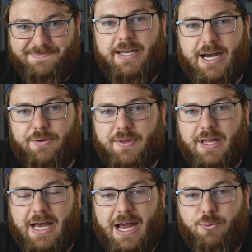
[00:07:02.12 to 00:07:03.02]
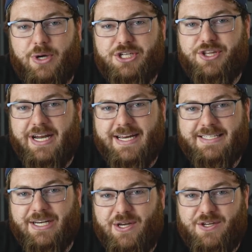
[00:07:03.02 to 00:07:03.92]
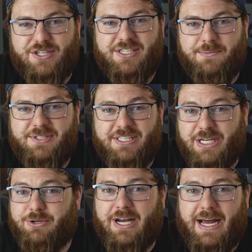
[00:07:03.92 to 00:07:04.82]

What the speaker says: Now, I wish that I could tell you there's some secret